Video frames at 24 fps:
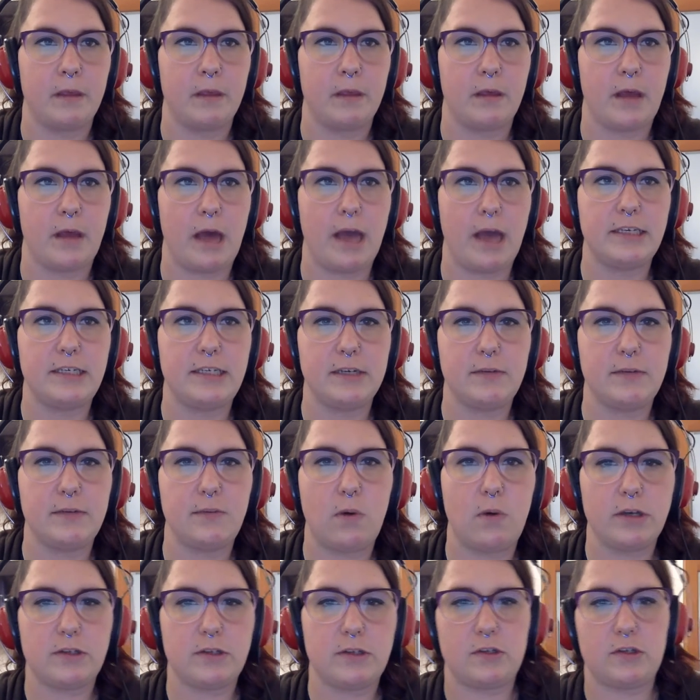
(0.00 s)
I did
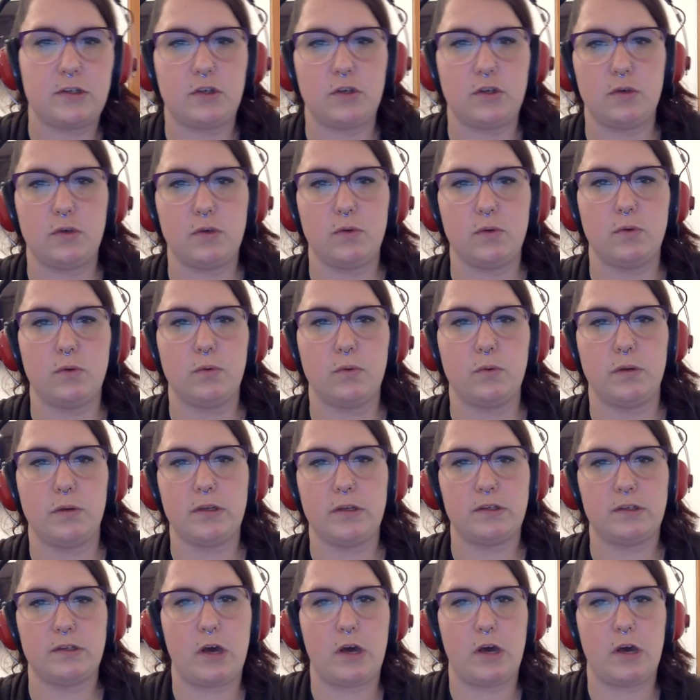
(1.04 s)
want to
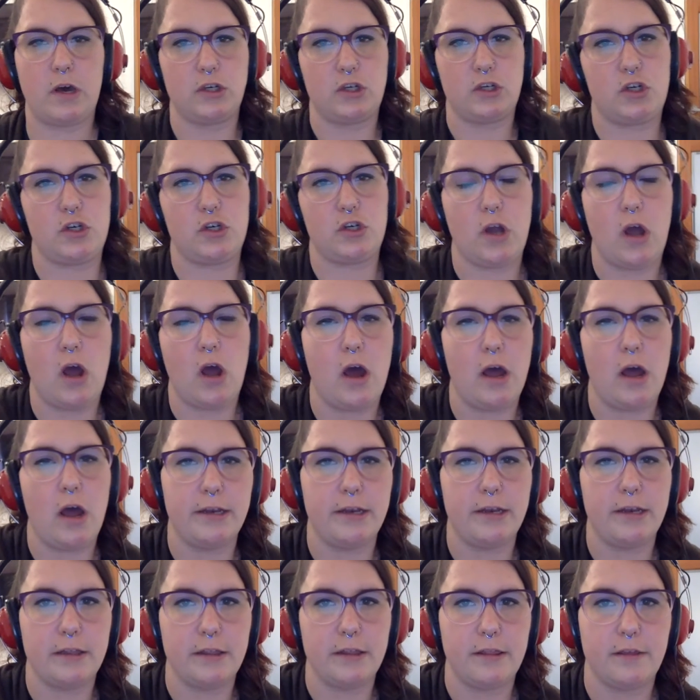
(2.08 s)
touch
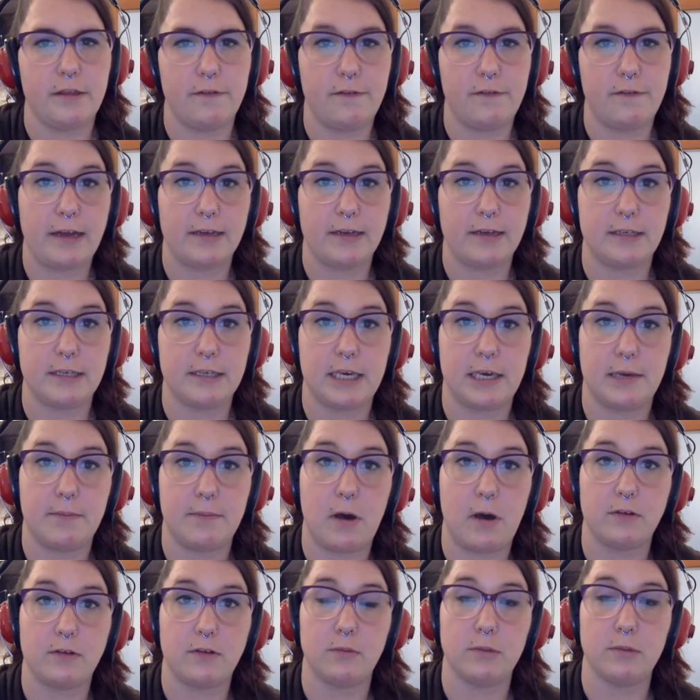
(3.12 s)
on the fact that
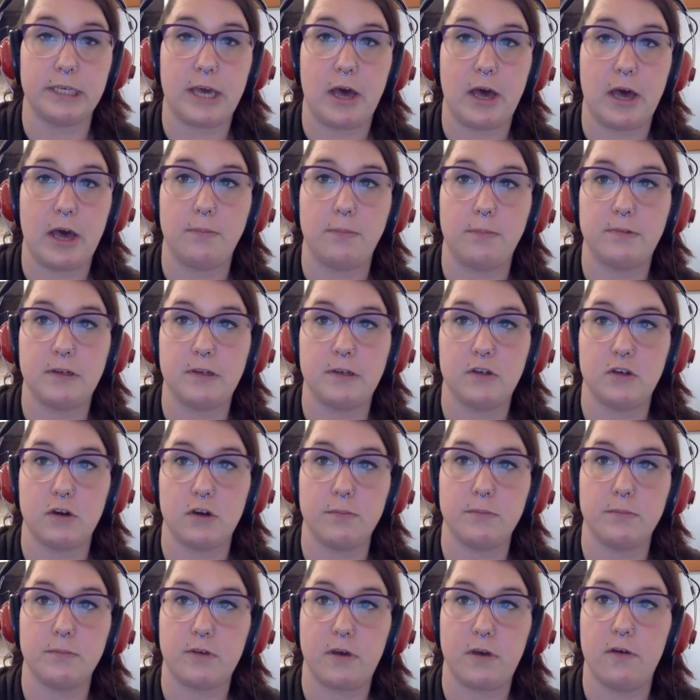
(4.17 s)
Kickbox really helps in
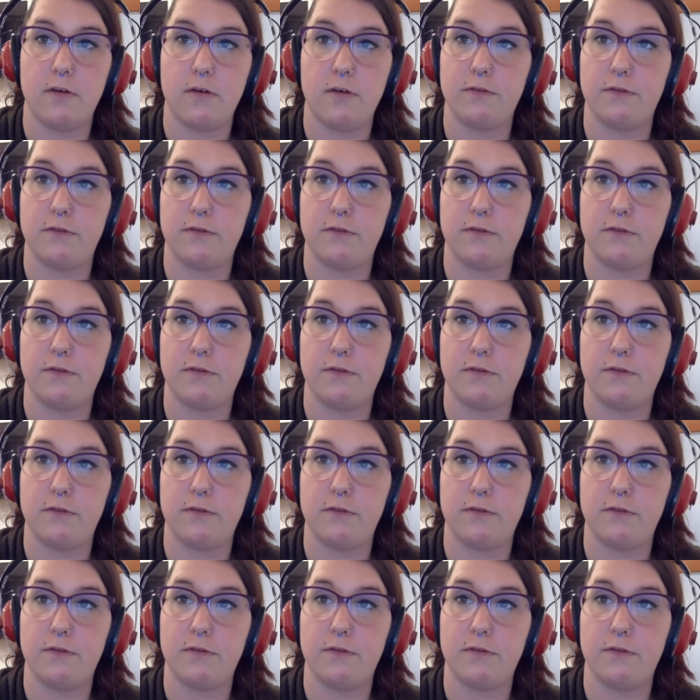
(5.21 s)
terms of